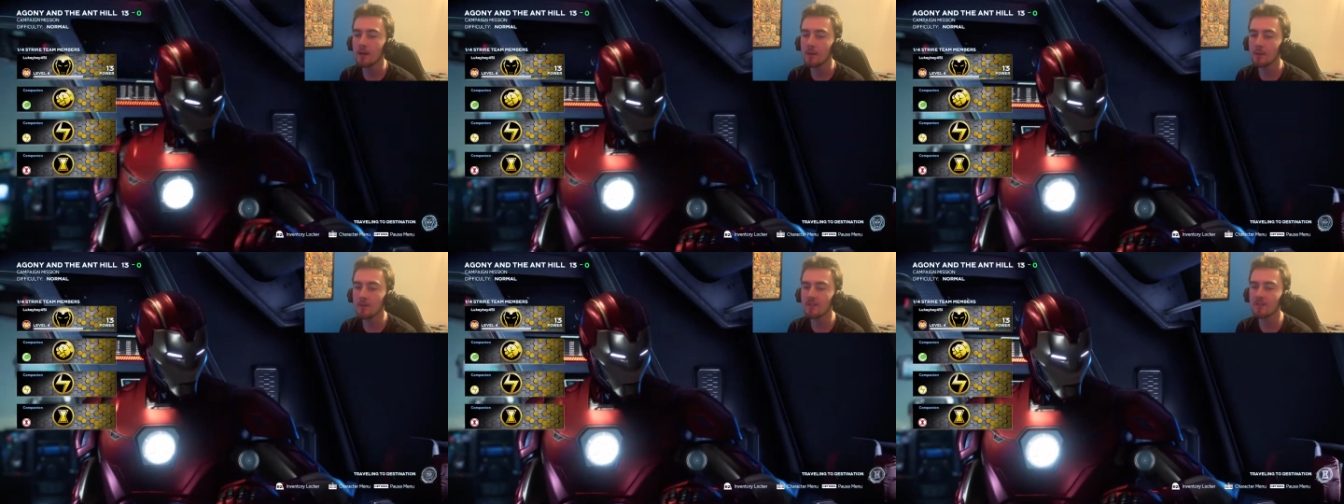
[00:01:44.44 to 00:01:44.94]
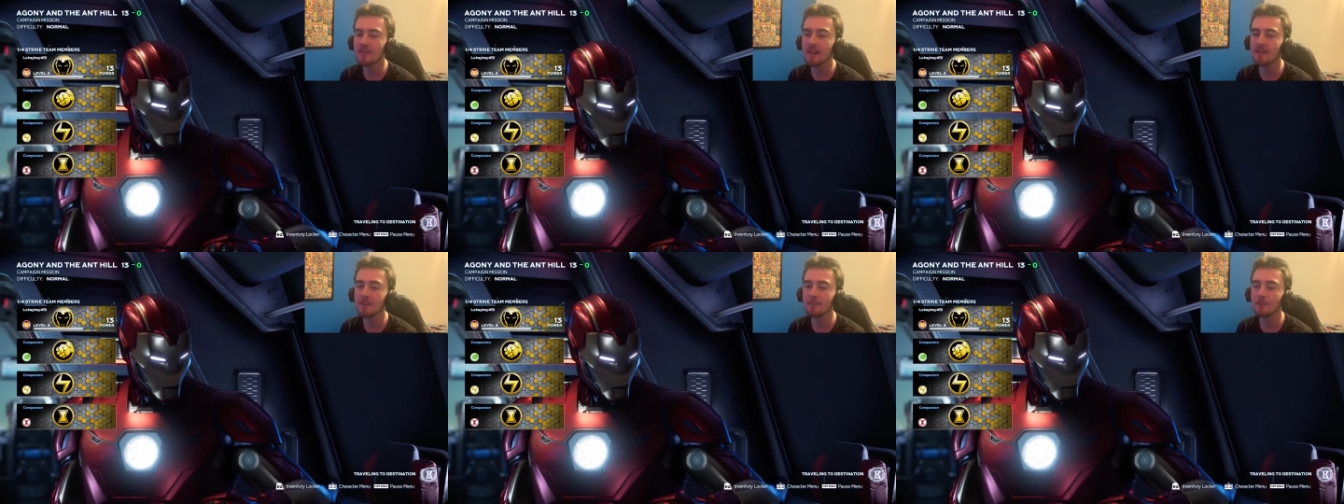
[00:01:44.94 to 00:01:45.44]
which isn't
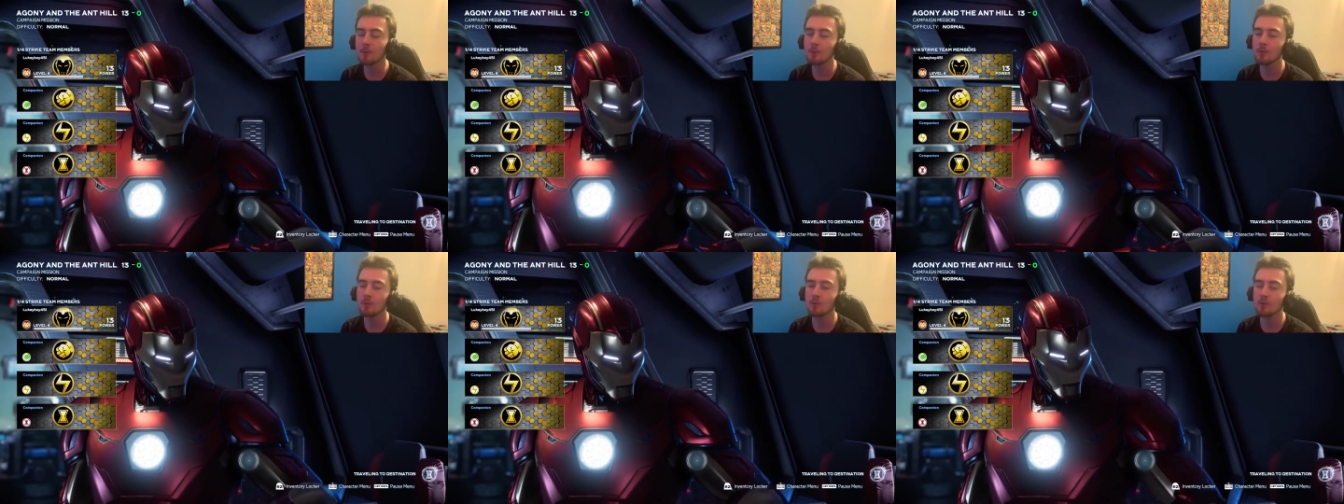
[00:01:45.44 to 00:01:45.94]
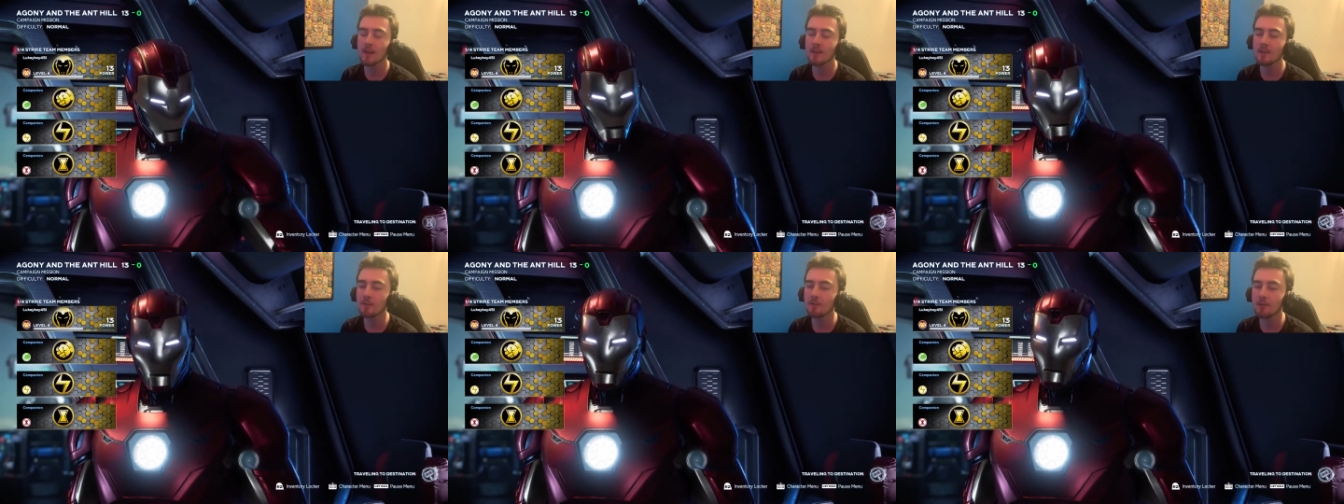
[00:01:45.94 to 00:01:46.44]
that difficult. Dude,
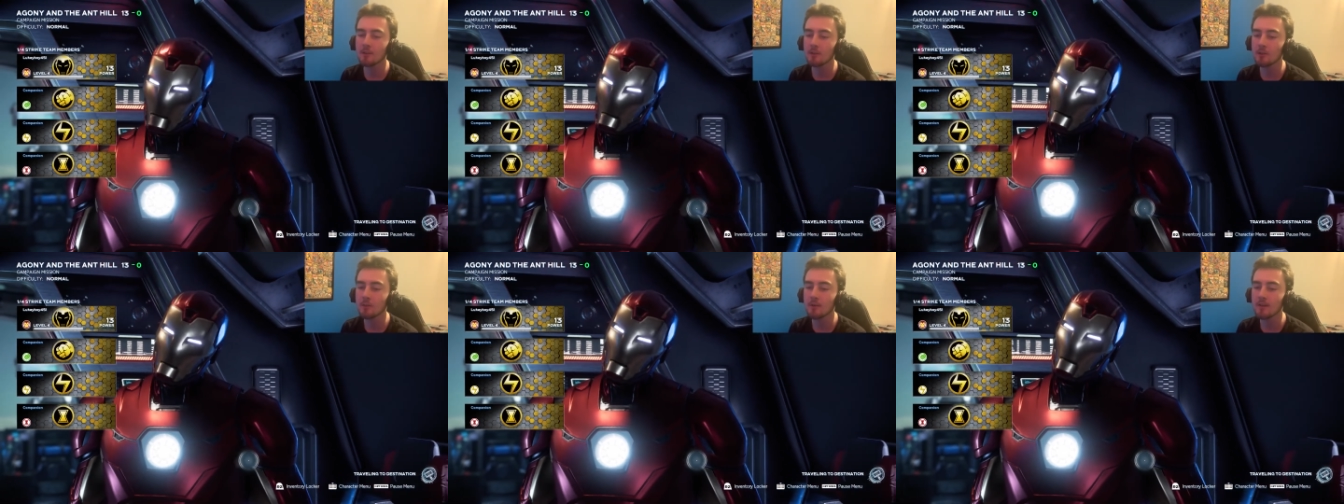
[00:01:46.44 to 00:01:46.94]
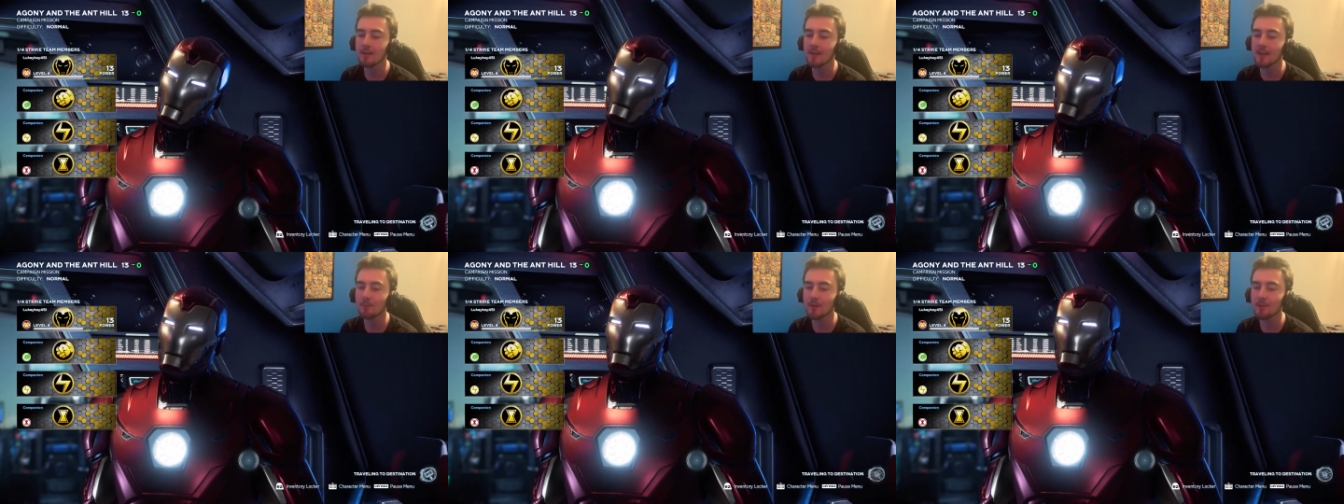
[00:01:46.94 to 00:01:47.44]
I love seeing those
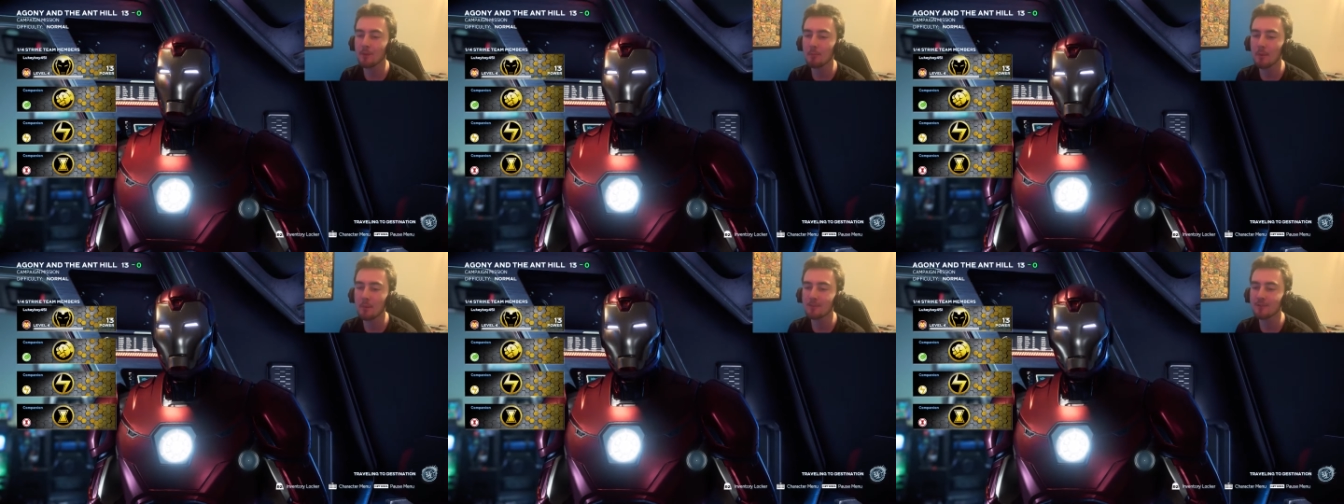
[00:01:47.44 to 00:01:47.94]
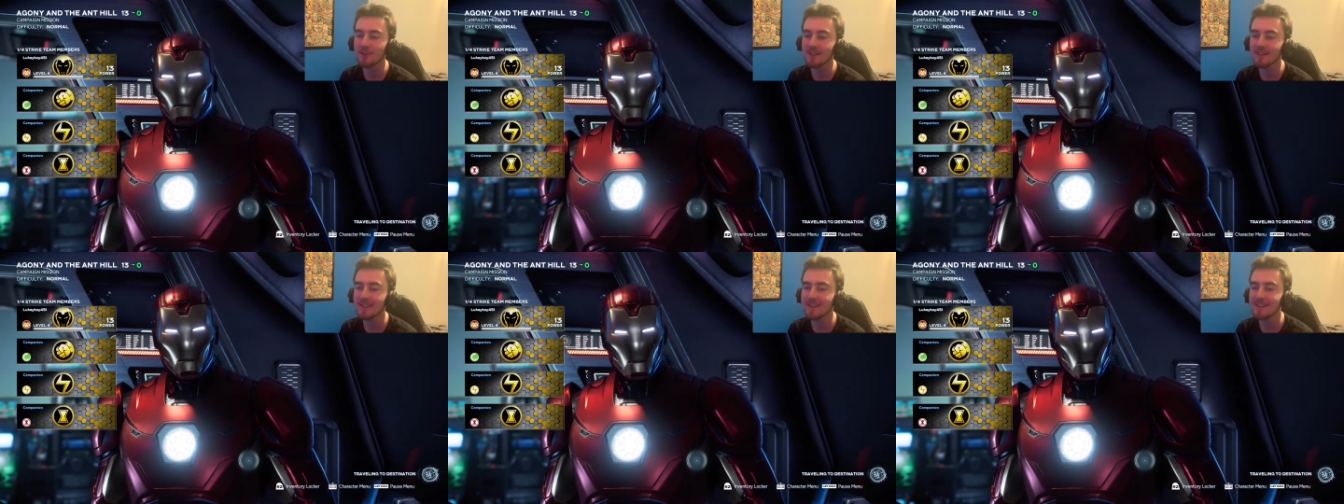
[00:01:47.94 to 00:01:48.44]
Obsidian nameplates pop up. It's
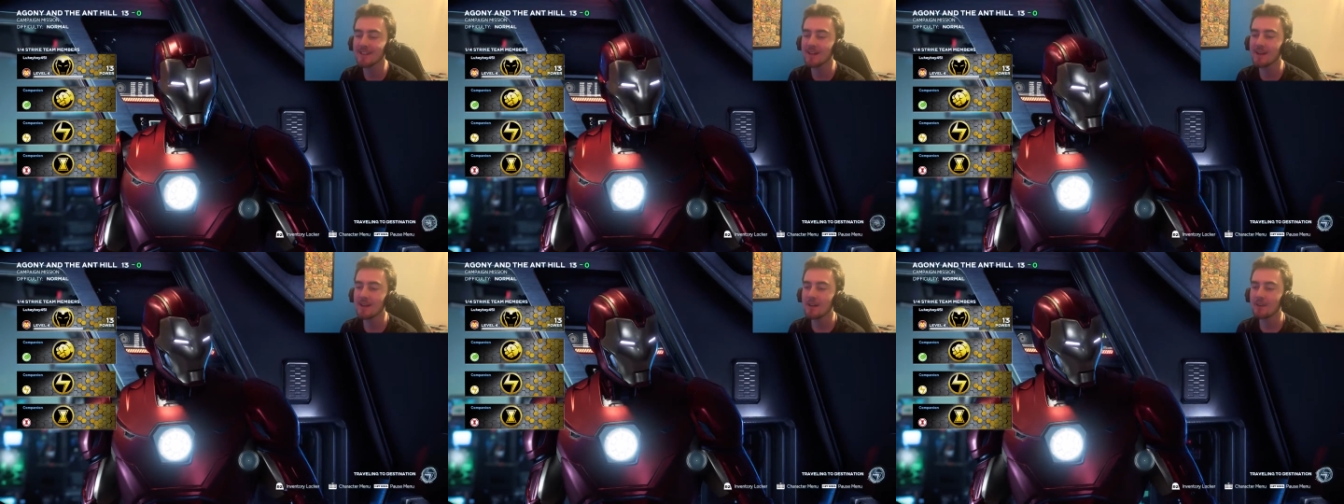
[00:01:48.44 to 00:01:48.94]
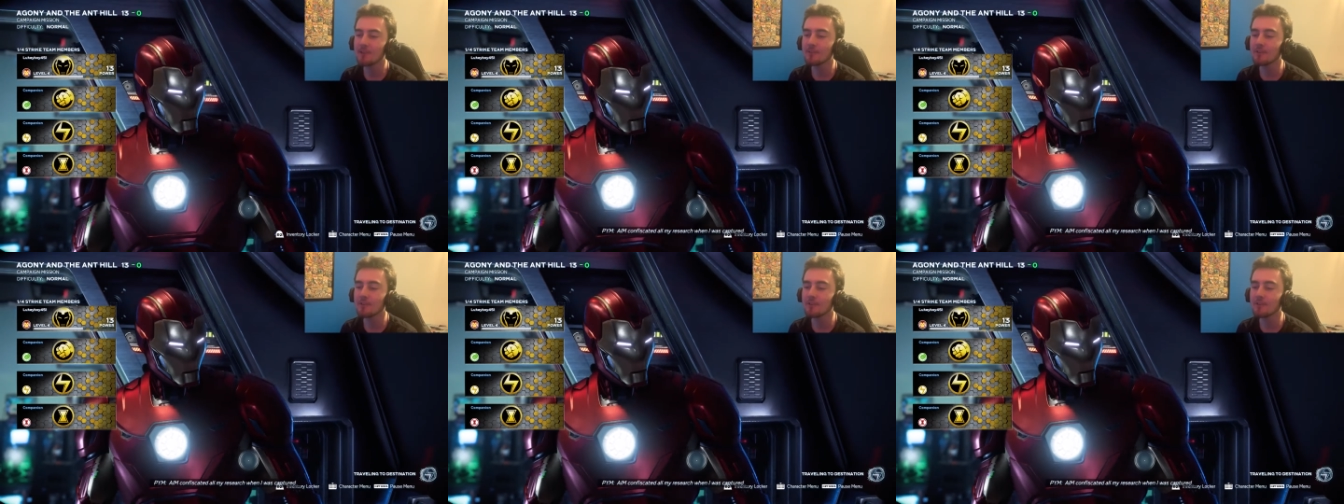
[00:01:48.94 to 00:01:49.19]
so clean. It's not